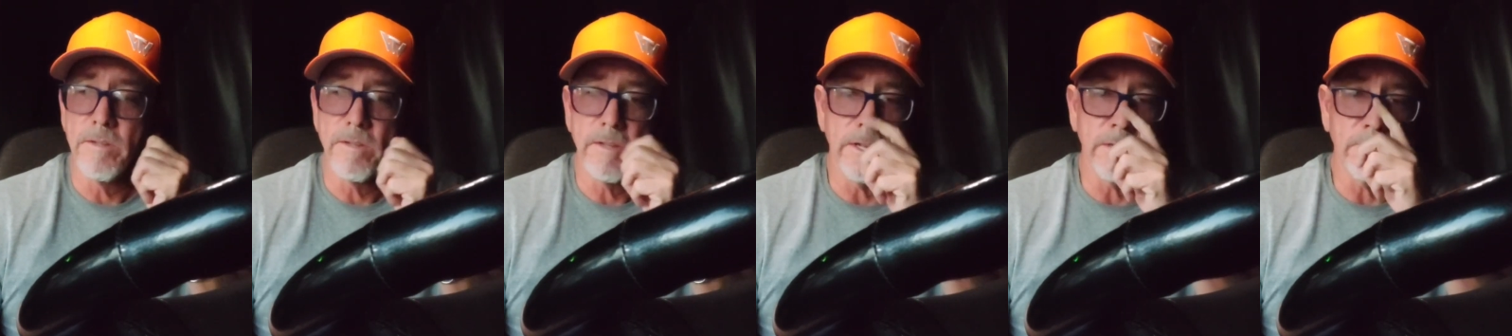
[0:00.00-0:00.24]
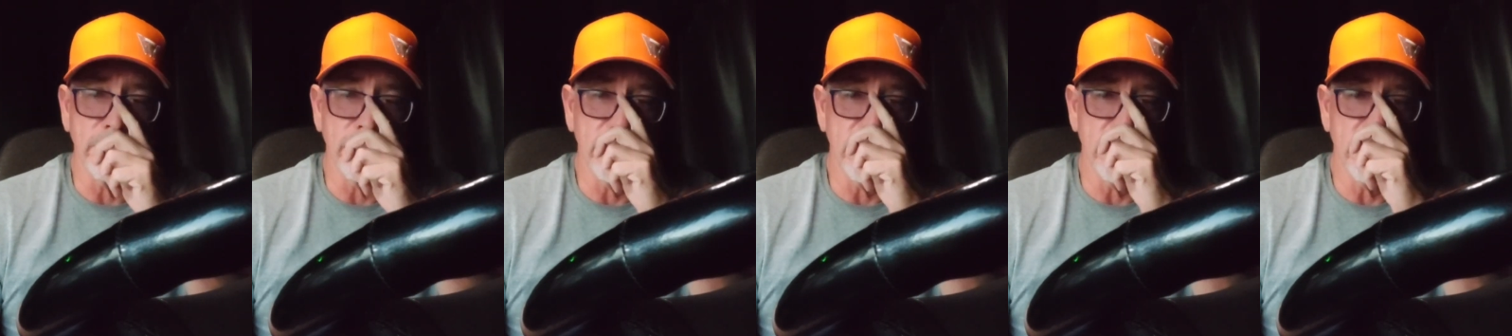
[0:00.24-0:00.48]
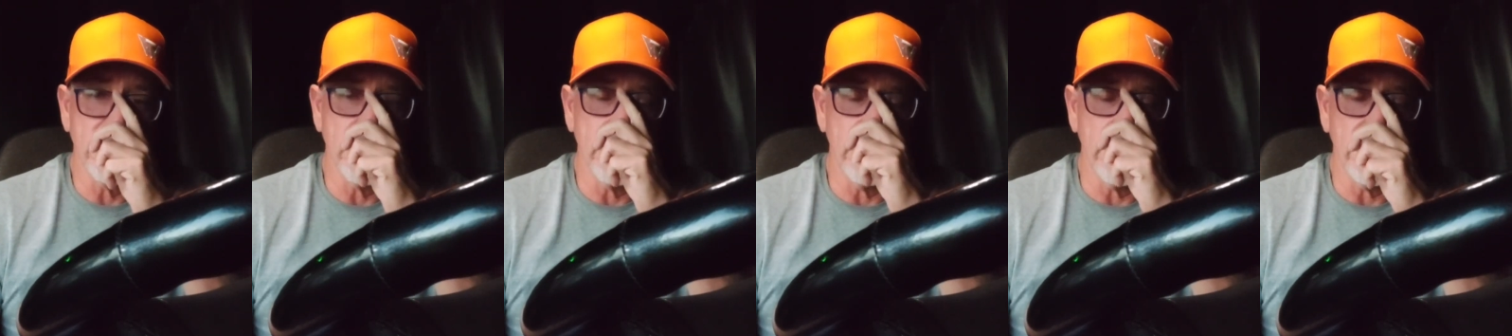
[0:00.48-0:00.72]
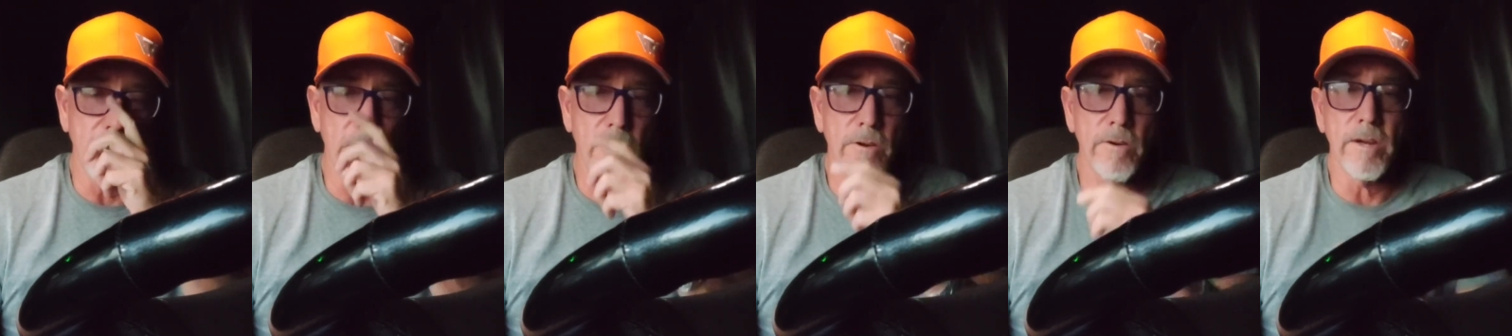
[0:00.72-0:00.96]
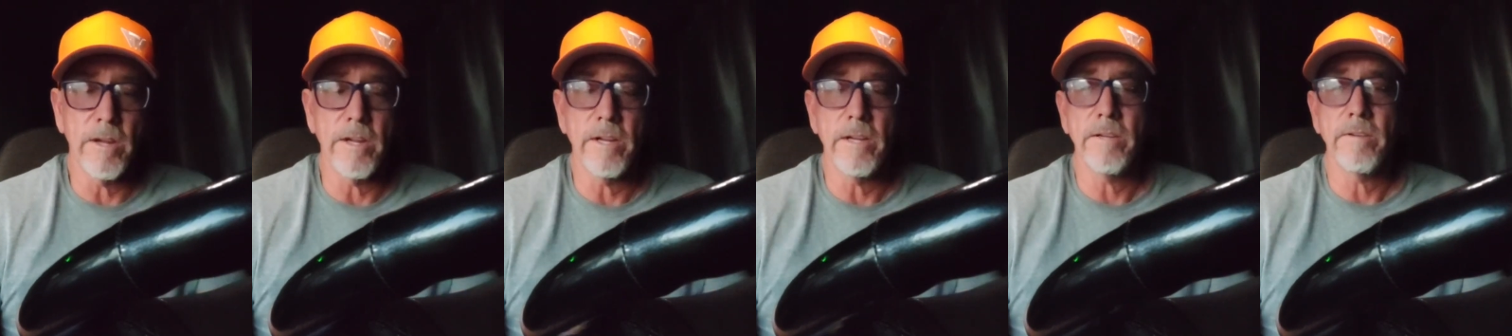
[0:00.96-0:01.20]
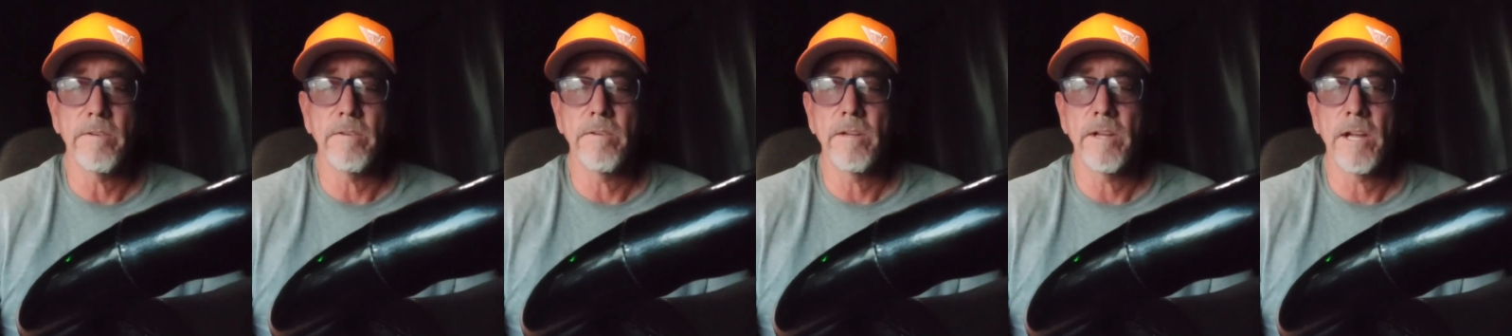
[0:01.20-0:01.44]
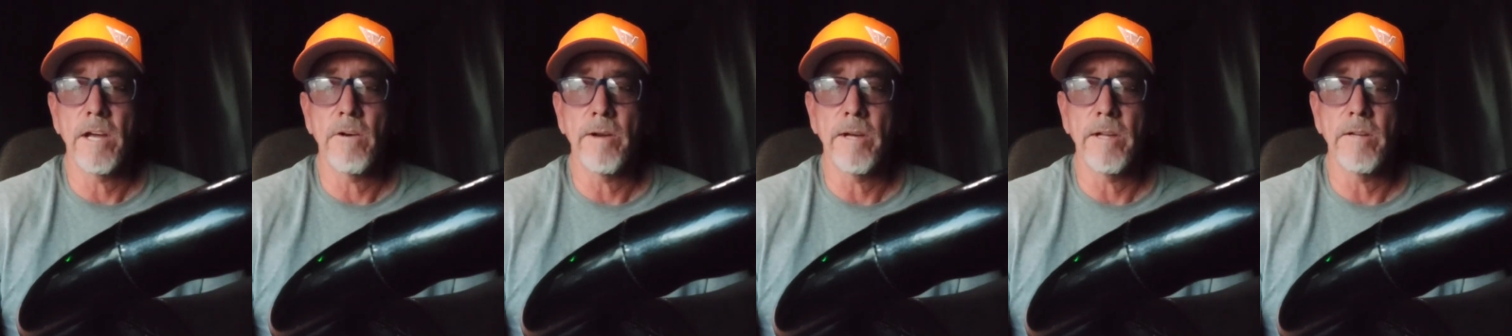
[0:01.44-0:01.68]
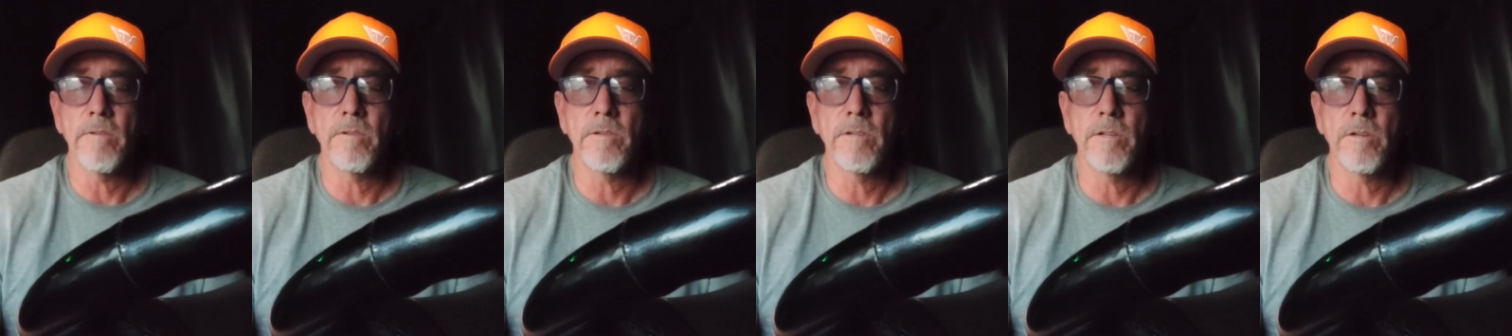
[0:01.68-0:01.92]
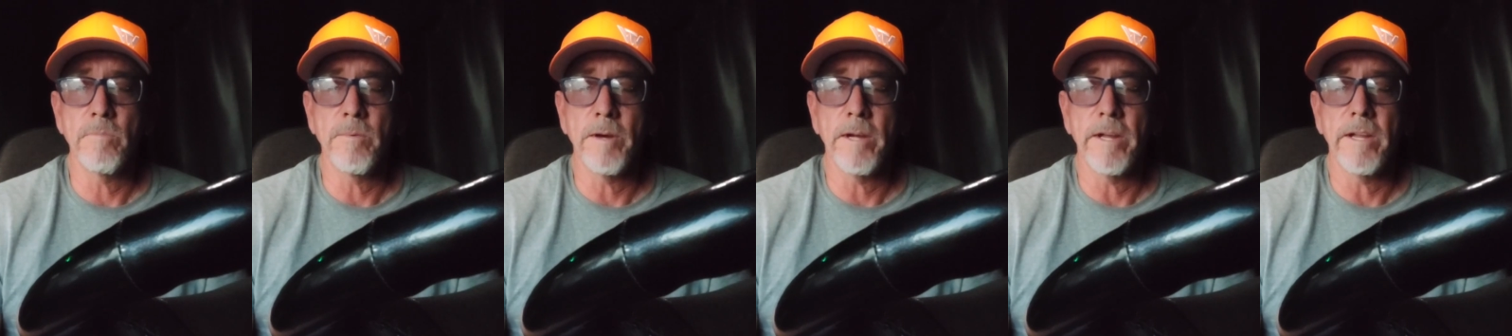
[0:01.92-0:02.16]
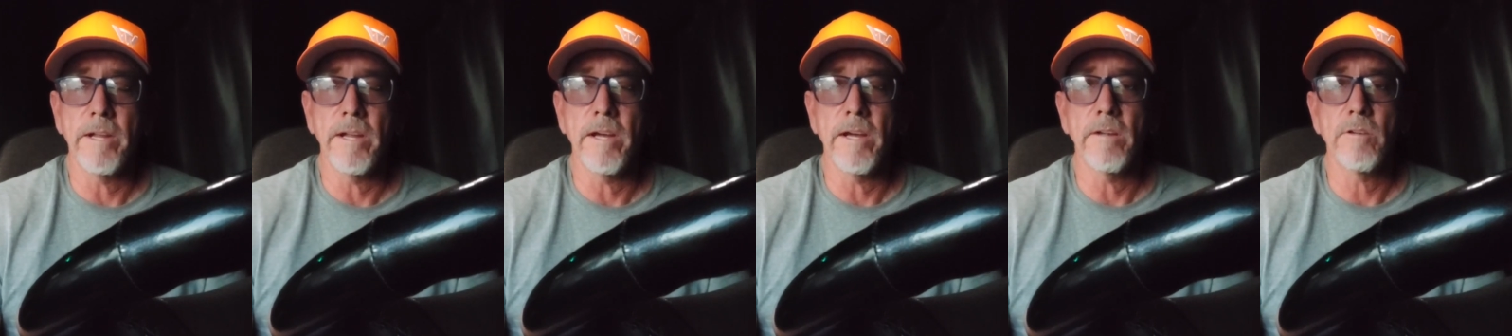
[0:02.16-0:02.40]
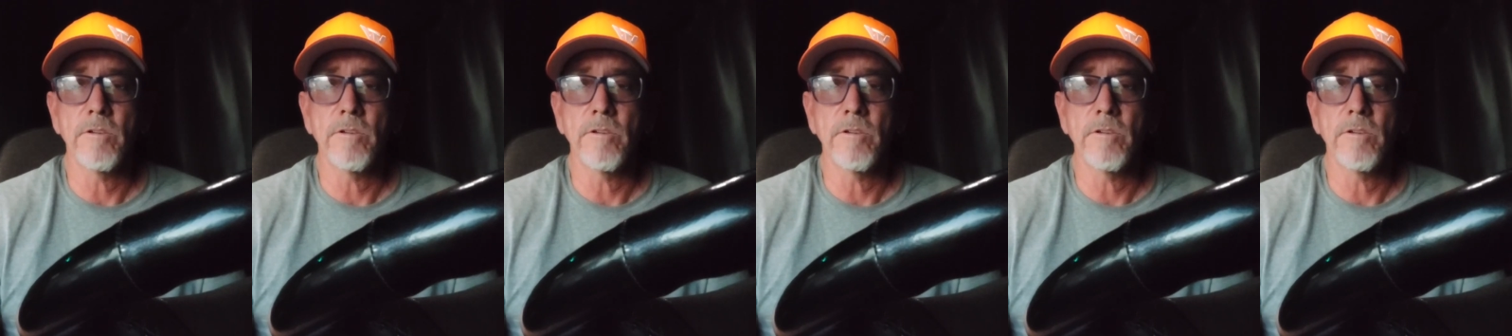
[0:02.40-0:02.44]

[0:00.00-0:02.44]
I'm going to show you how I do my